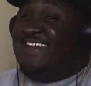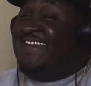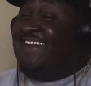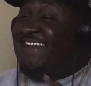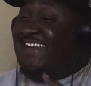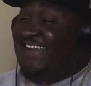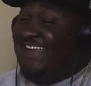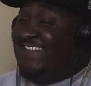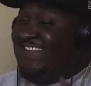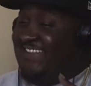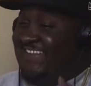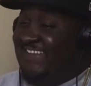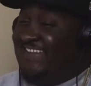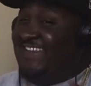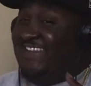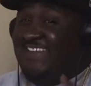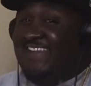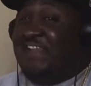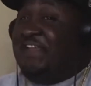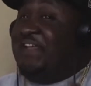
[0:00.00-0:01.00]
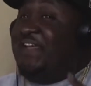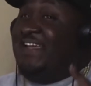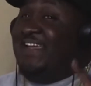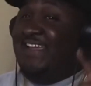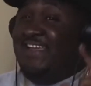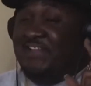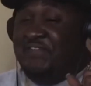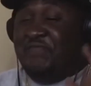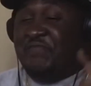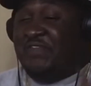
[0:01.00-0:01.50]
Anything,
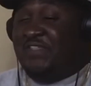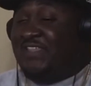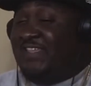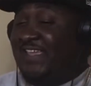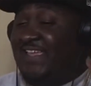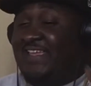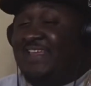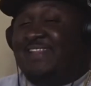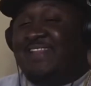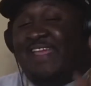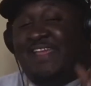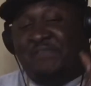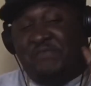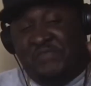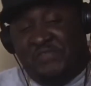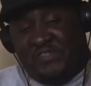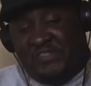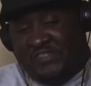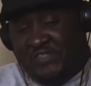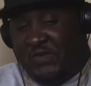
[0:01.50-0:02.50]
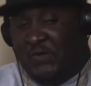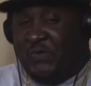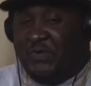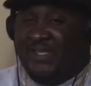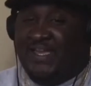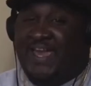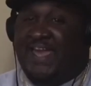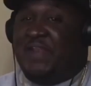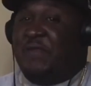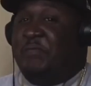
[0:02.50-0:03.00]
they for that for sure
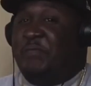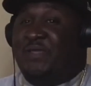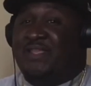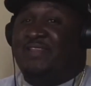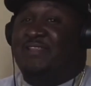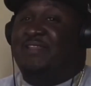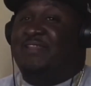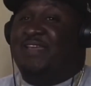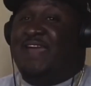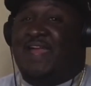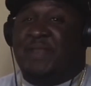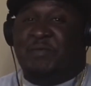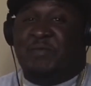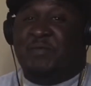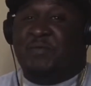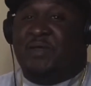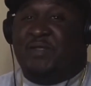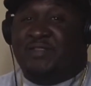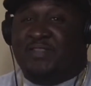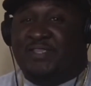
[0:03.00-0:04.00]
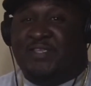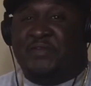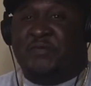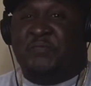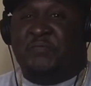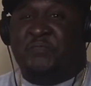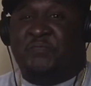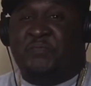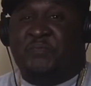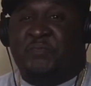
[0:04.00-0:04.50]
gotta be gotta be about them.
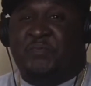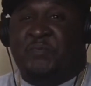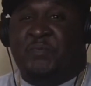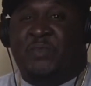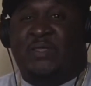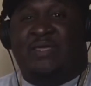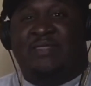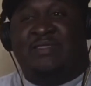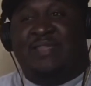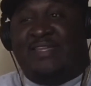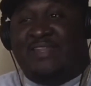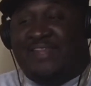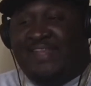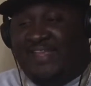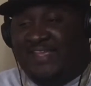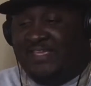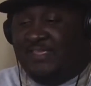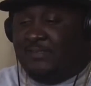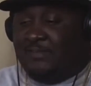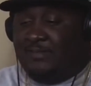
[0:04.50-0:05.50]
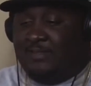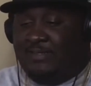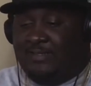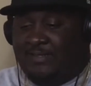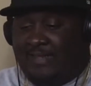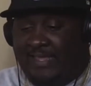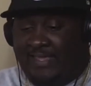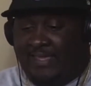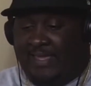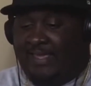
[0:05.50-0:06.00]
It's like it's
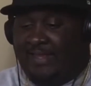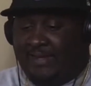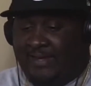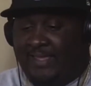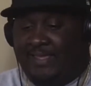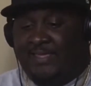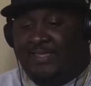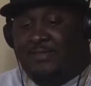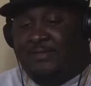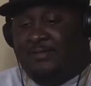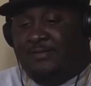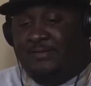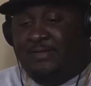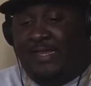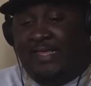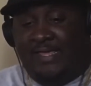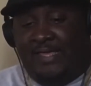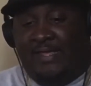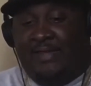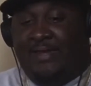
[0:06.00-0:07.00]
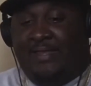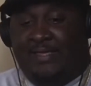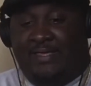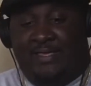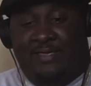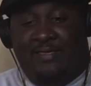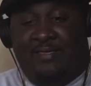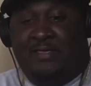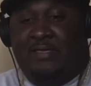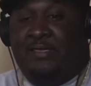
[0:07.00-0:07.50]
they LA, they LA,
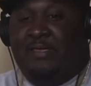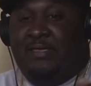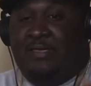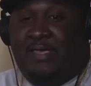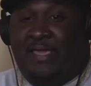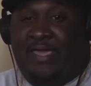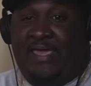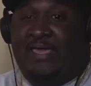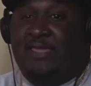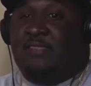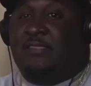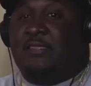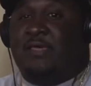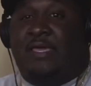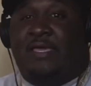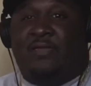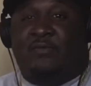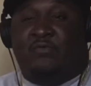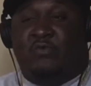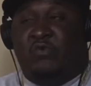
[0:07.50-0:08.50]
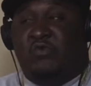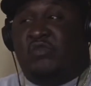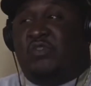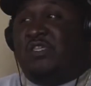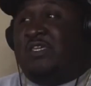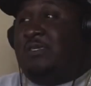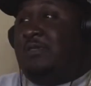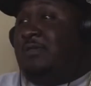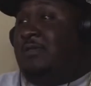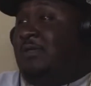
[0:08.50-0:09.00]
A type
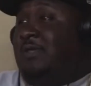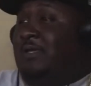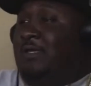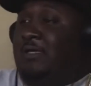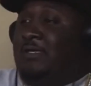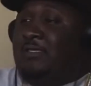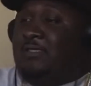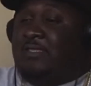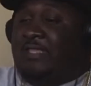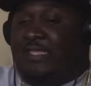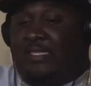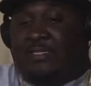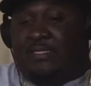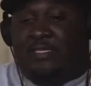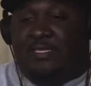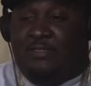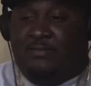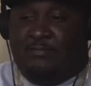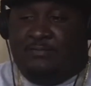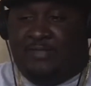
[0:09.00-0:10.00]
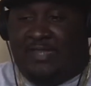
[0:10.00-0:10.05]
Rucci, Stinc Team.